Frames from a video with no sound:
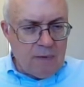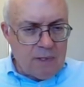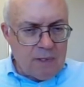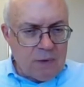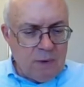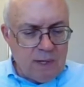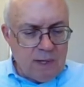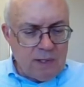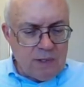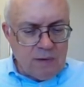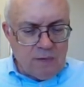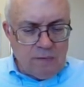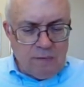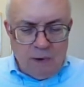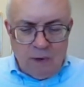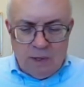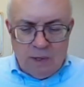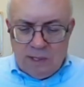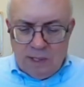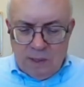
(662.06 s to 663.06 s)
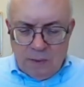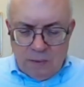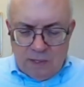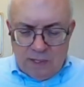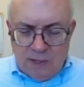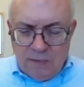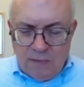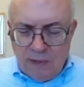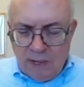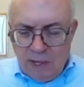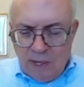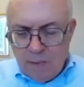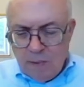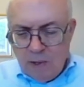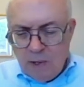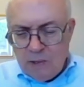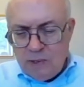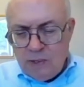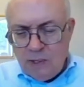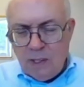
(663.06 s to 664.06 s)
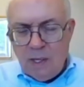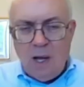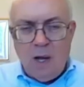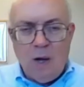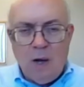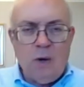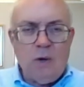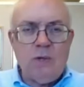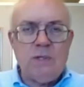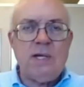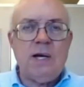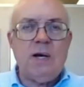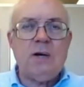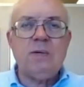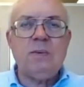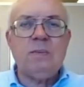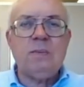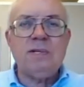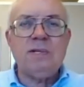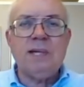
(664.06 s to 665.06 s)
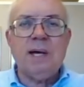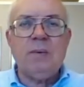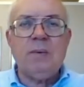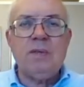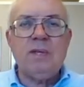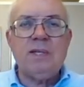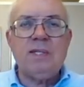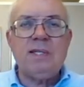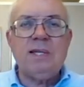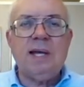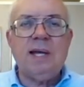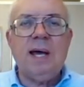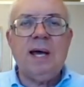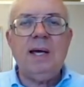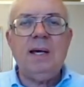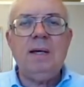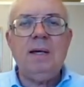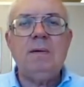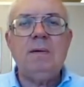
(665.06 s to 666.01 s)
question first, and then we'll see if we can get a motion. Who's here to present with us today?